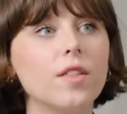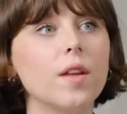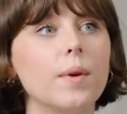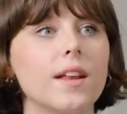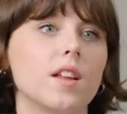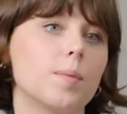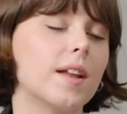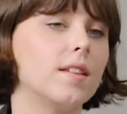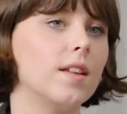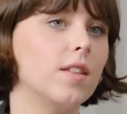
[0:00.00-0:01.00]
you think we can expect
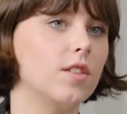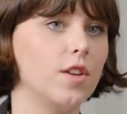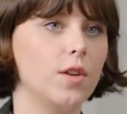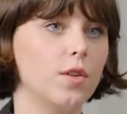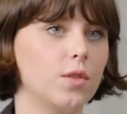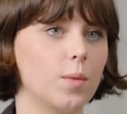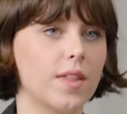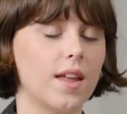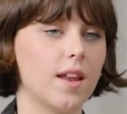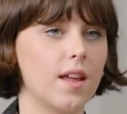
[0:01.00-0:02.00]
to see this used
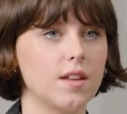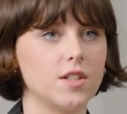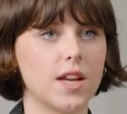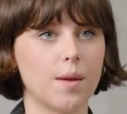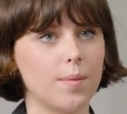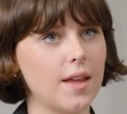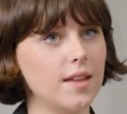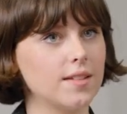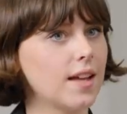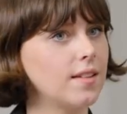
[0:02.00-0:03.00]
within a GMP
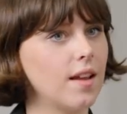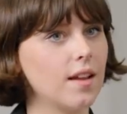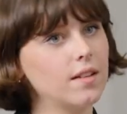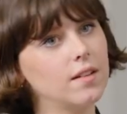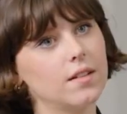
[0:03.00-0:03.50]
setting?